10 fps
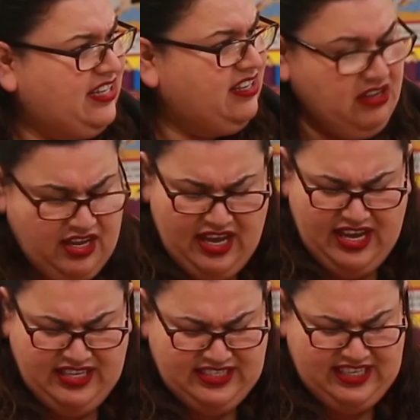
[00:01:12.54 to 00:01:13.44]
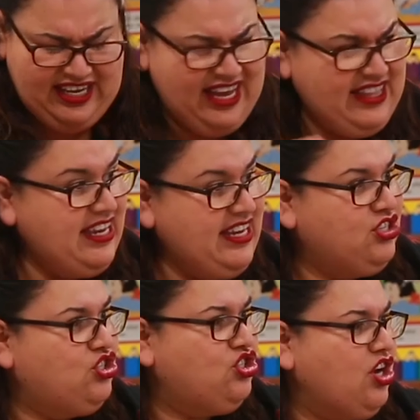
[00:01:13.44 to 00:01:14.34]
Um, I worked in,
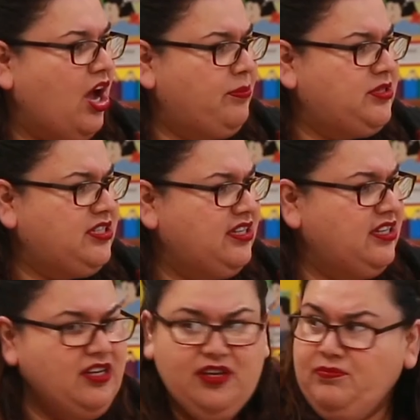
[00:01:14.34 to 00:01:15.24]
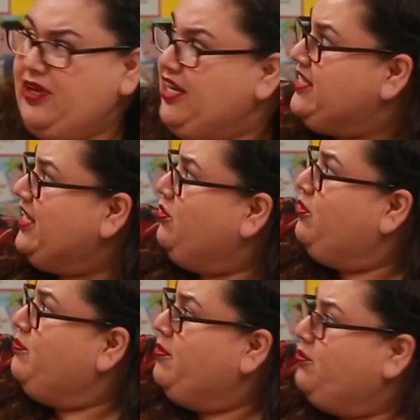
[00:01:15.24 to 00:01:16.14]
I've always worked in inner city
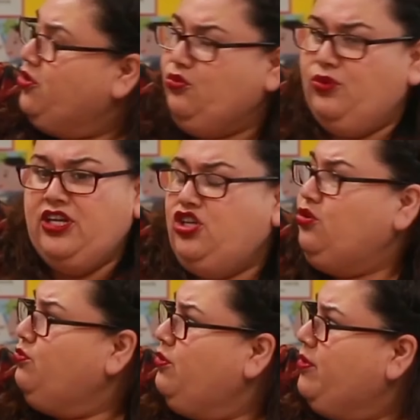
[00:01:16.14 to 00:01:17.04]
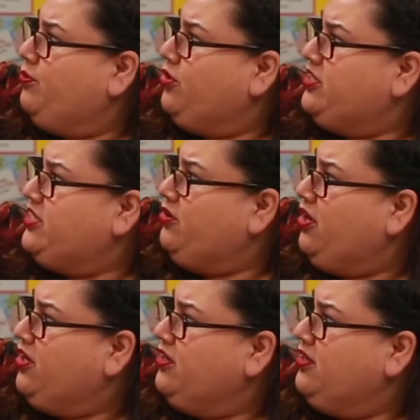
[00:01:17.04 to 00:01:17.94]
schools, and so I
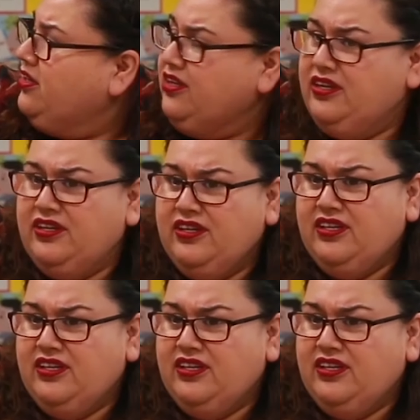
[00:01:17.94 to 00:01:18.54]
know lots of